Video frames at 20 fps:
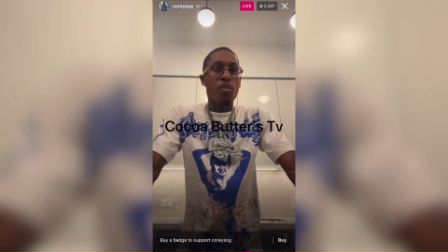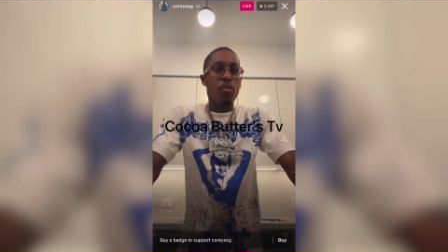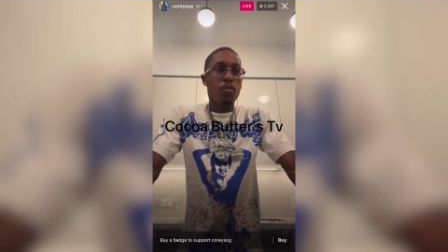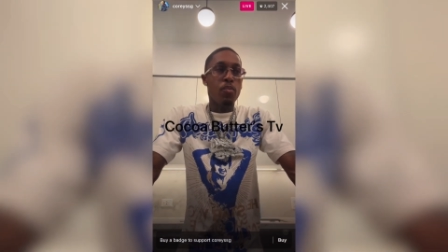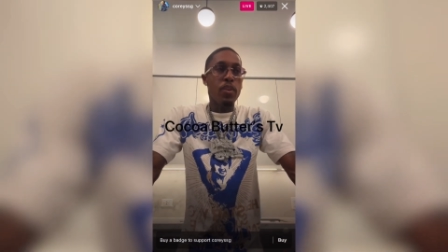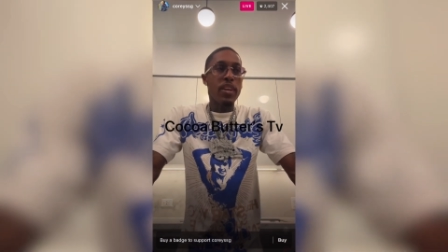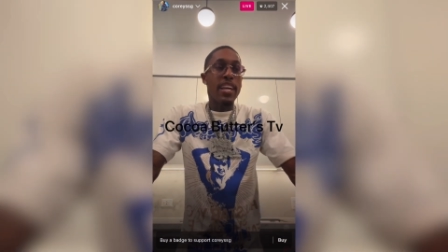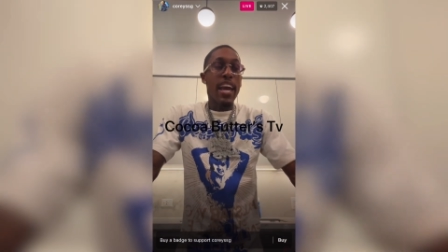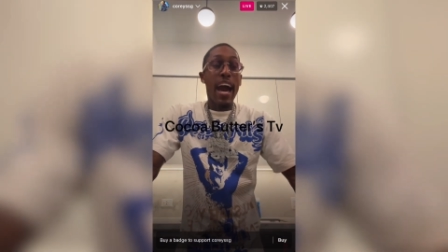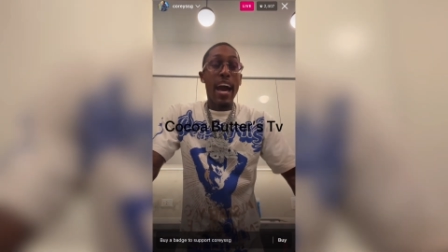
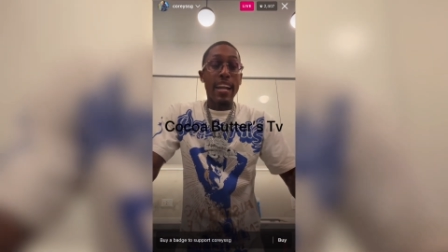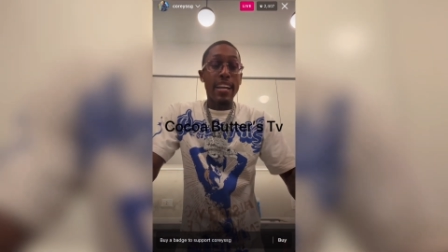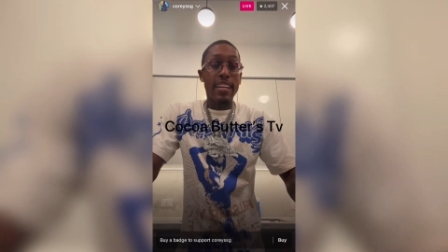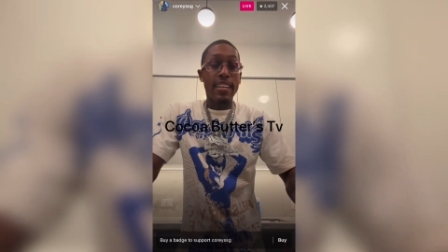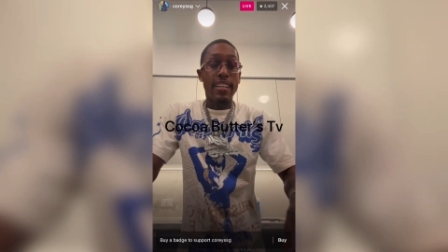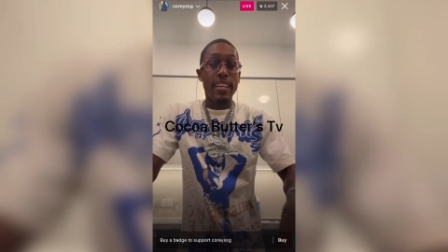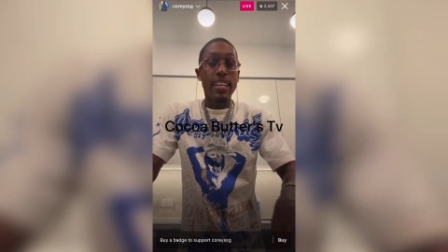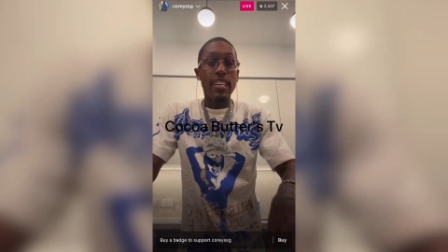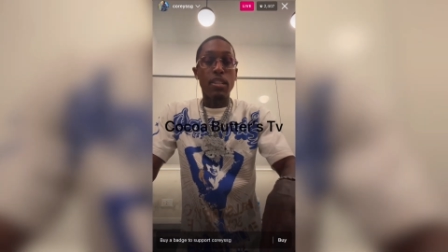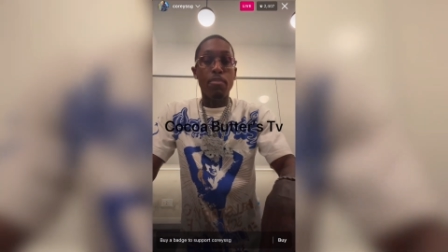um, we
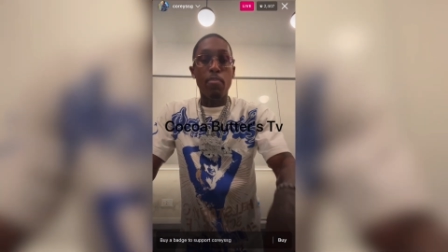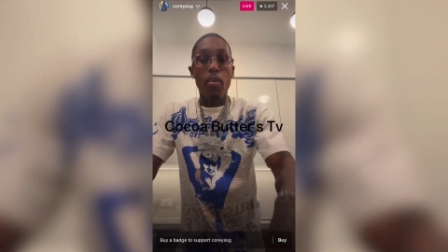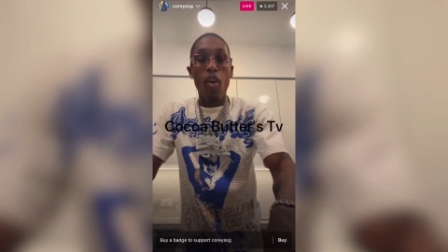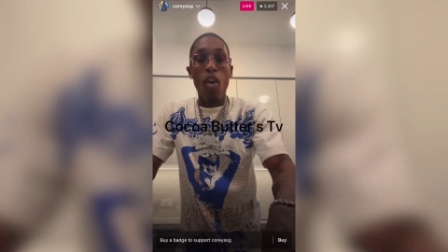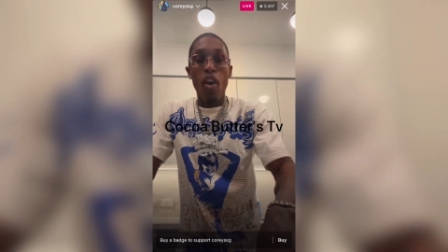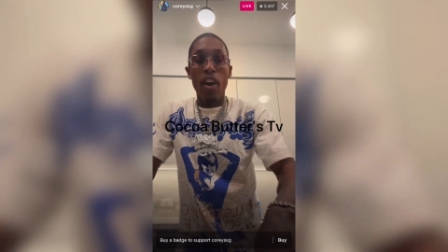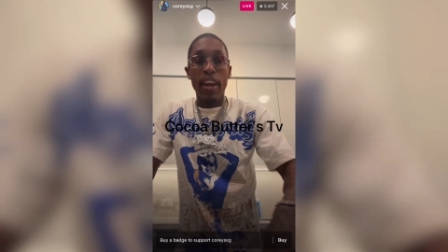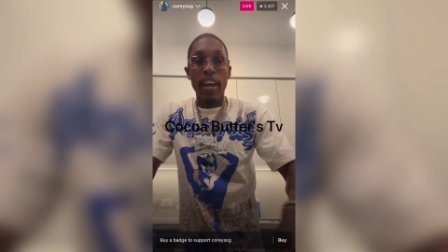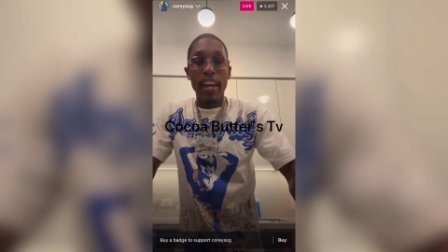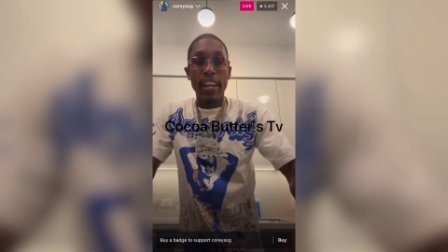got
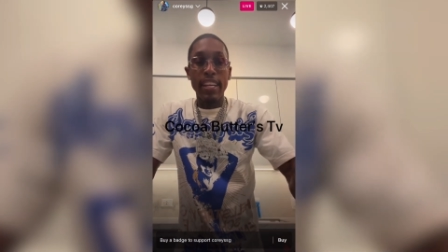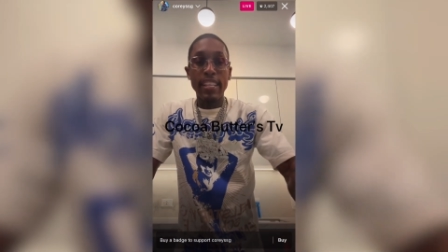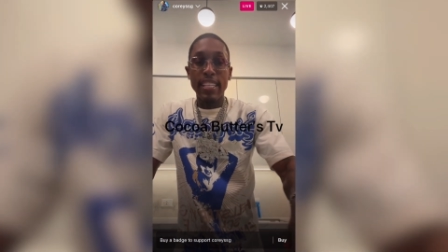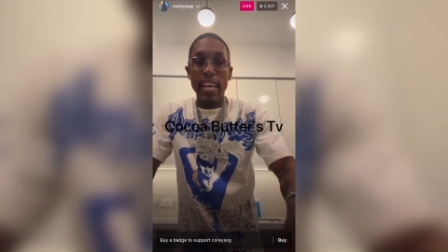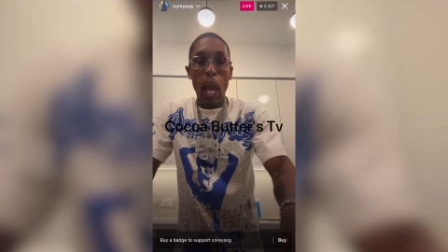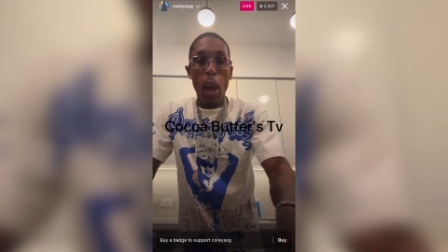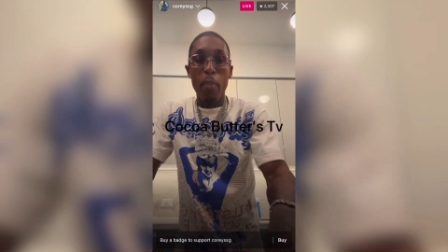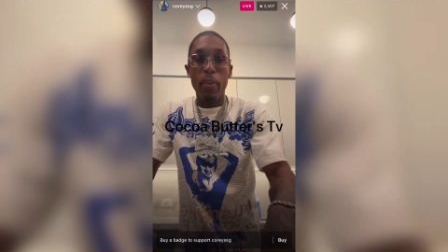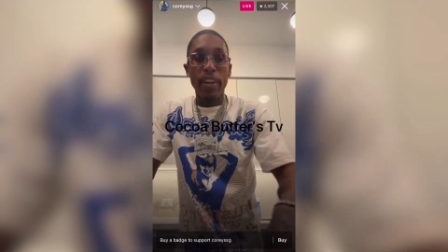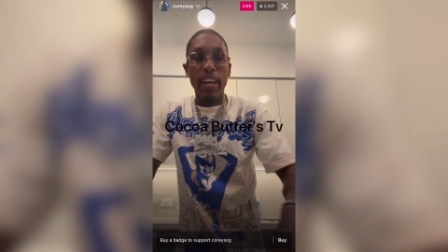this part
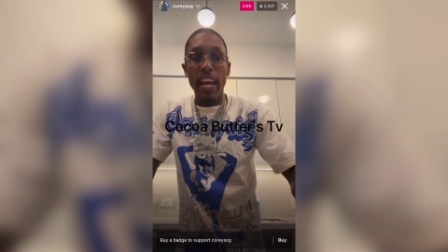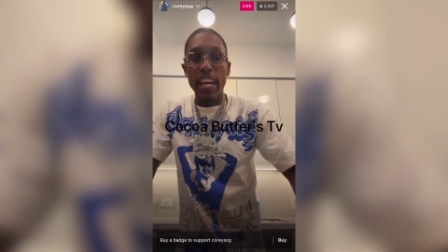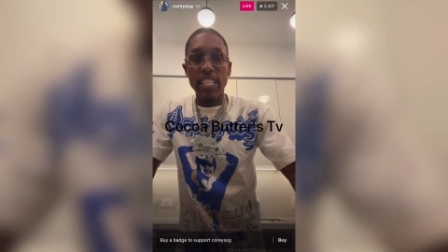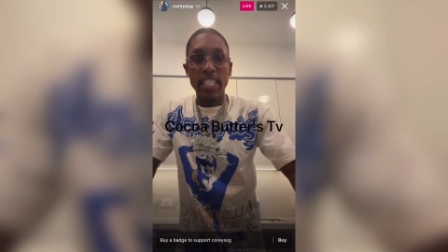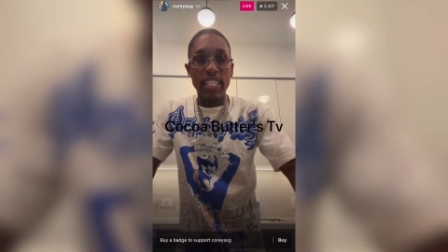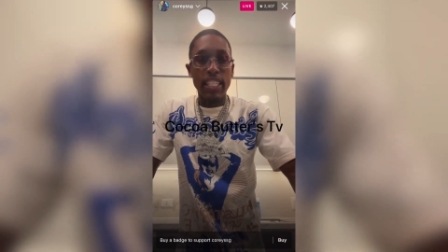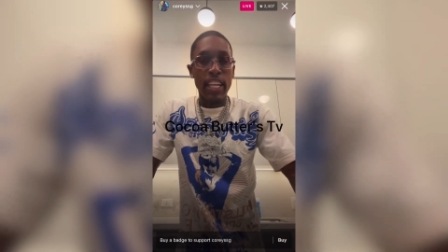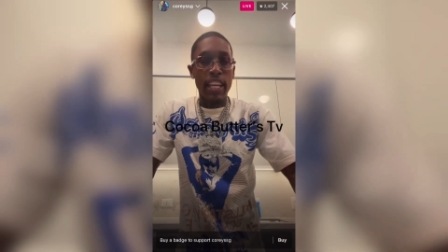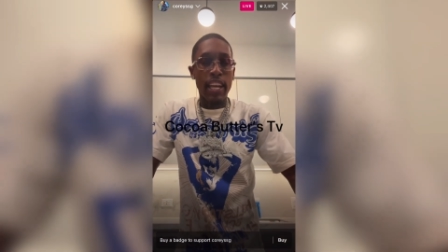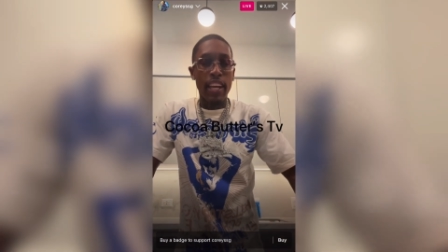and this
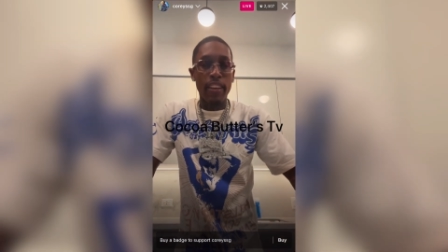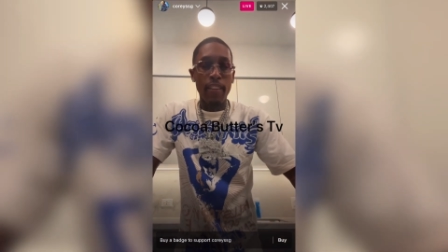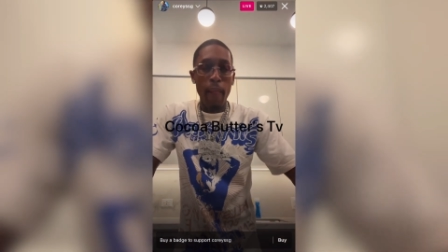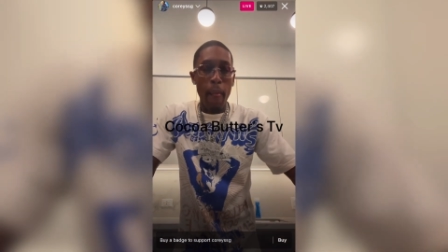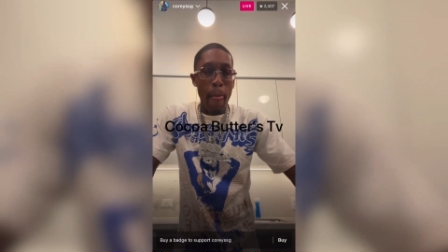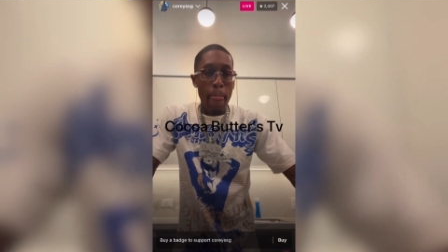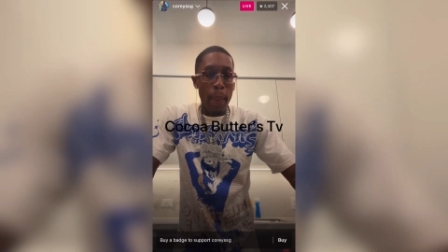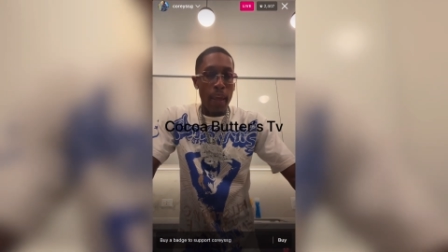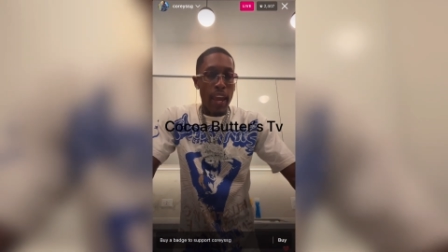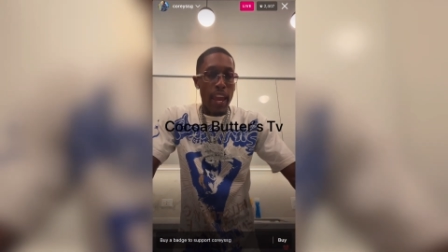application
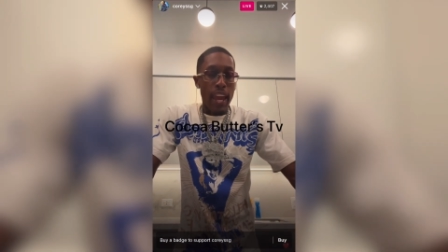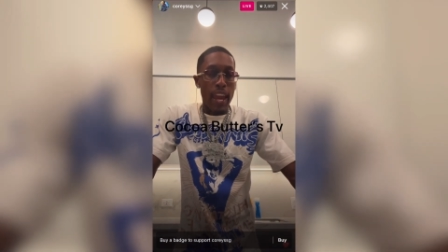in,